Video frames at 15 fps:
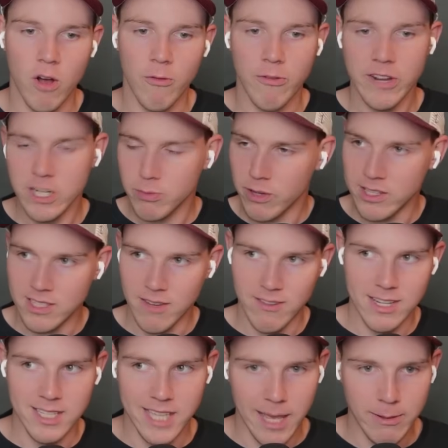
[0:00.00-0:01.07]
finish, playing
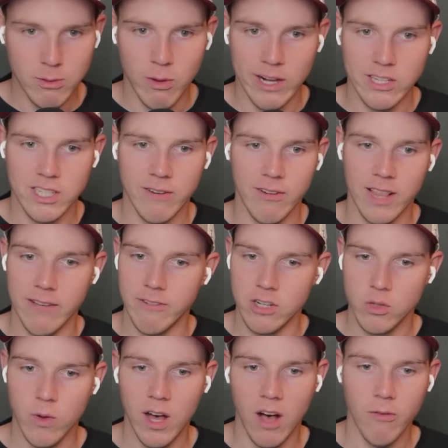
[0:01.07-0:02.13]
17 games, wide receiver 11
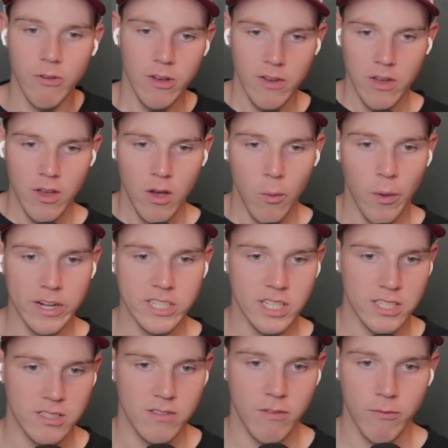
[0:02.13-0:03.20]
or 12,
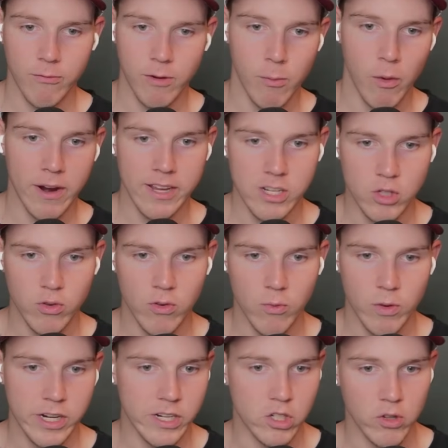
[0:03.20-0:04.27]
which is from where
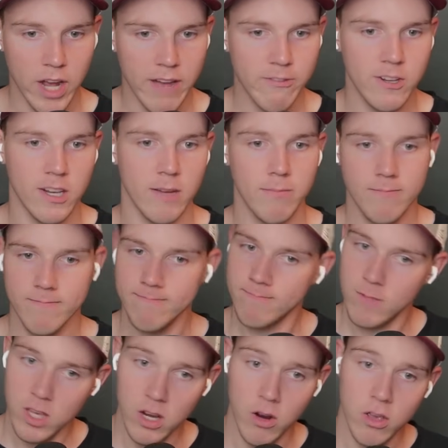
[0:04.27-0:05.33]
you're drafted him,
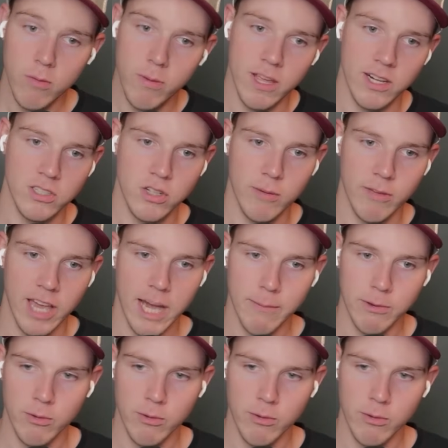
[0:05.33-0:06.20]
you'd be extremely happy